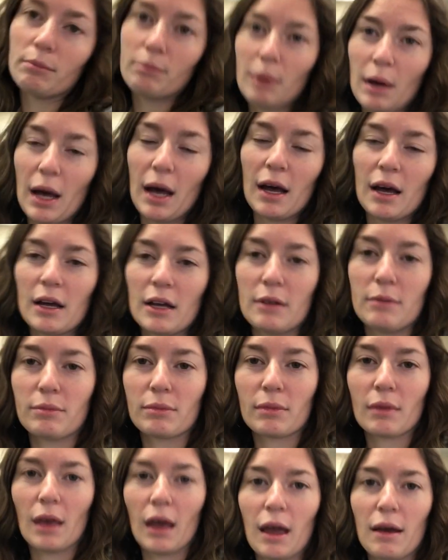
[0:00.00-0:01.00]
But
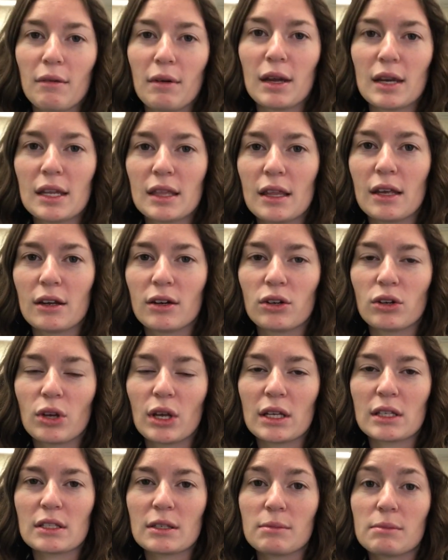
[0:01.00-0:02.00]
I ran in there to
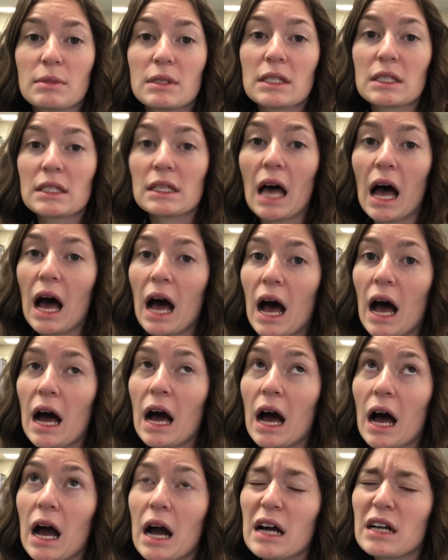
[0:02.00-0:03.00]
get some
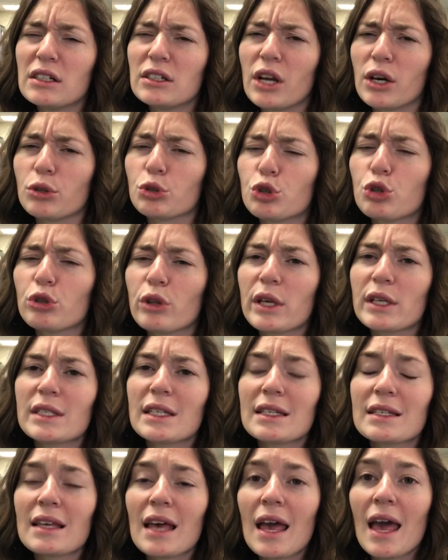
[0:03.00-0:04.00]

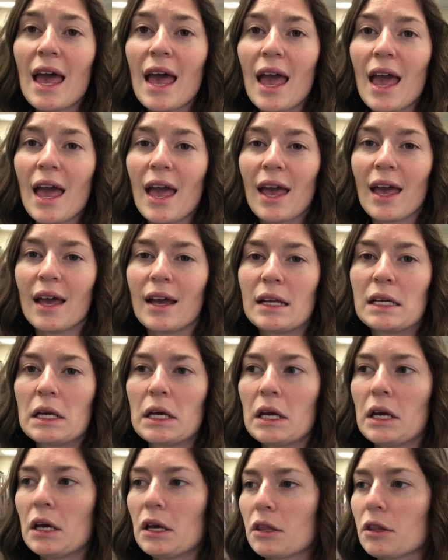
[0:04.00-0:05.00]
shoelaces, and
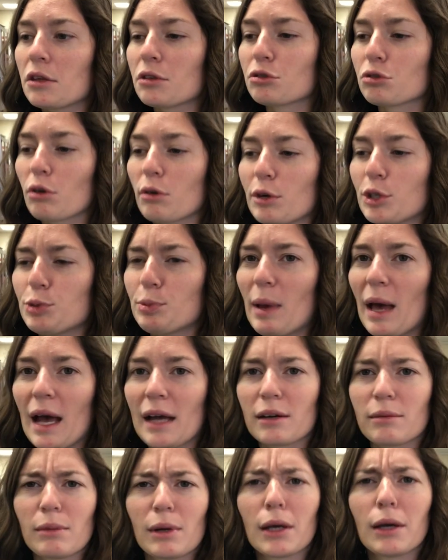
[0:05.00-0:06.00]
the store was
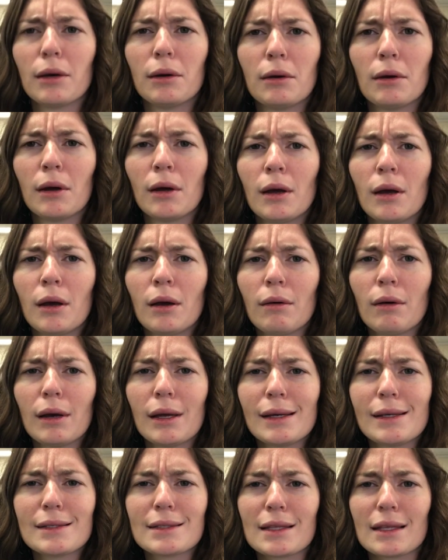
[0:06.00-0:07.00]
packed. I'm like,
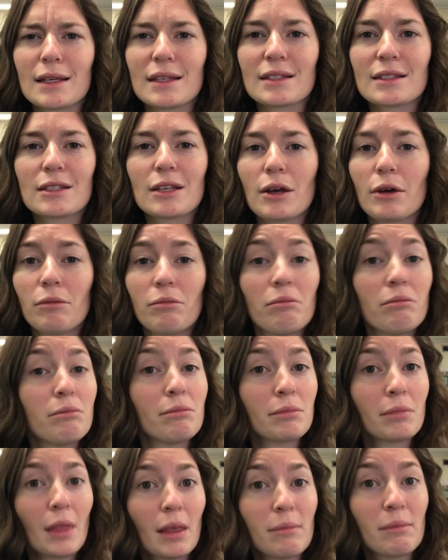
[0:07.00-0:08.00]
what is this? So
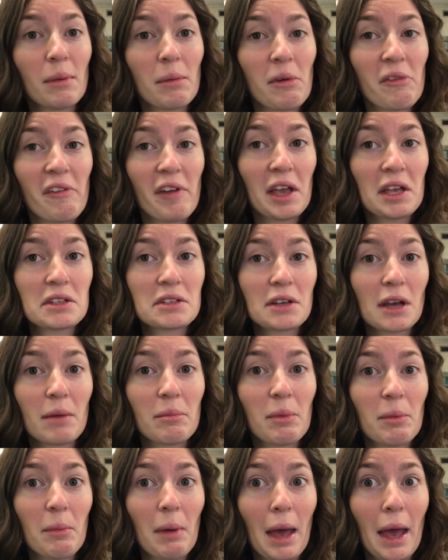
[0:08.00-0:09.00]
maybe Vans are
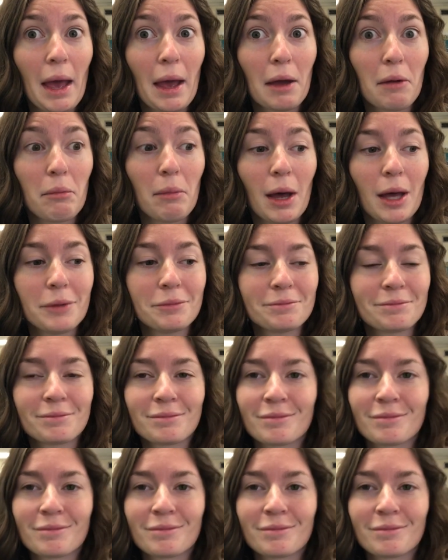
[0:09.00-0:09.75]
coming back, but